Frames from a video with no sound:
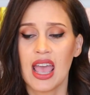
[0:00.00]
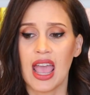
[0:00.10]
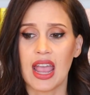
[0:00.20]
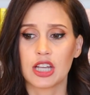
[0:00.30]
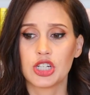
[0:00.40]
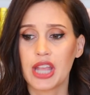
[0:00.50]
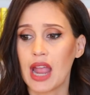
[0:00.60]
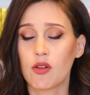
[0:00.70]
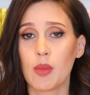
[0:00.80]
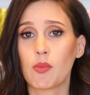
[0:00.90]
and she
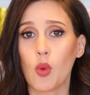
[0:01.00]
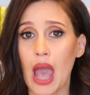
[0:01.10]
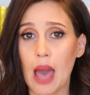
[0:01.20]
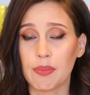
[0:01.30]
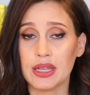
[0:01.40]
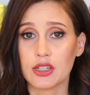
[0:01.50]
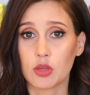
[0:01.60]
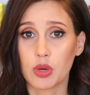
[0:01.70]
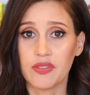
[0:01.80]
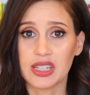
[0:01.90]
can't remember what happened
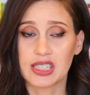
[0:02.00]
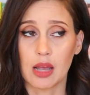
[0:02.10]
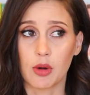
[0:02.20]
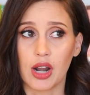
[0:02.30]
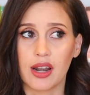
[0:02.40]
the previous summer,